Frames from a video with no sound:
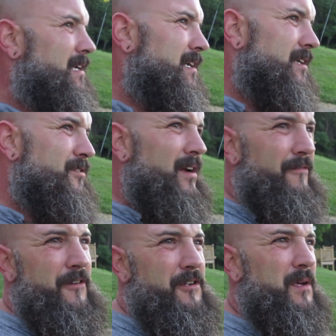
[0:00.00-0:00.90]
uh, trying
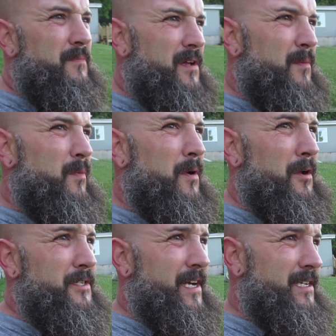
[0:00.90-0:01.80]
to finish up a couple
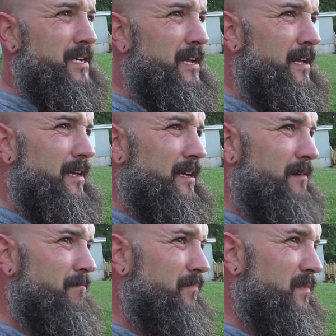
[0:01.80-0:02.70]
projects
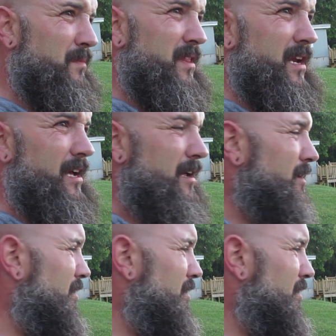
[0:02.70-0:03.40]
um, but then I got